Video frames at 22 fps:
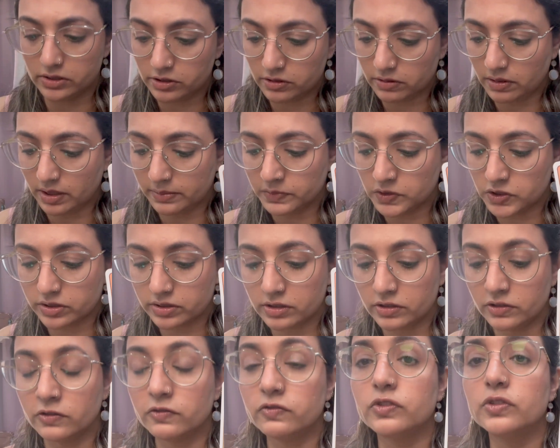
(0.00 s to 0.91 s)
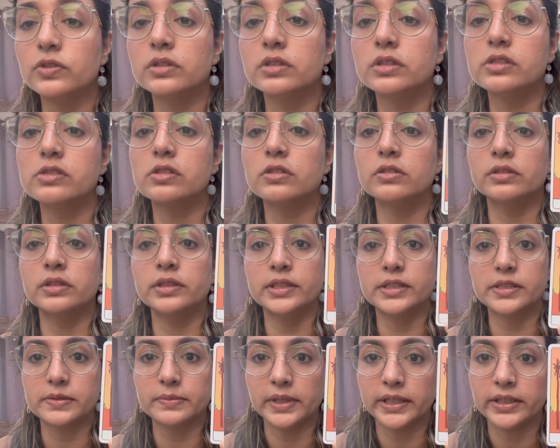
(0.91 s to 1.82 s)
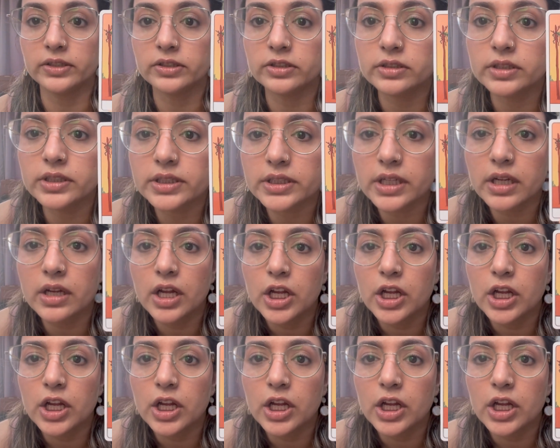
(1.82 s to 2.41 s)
so I'm just going to focus on This Might Hurt.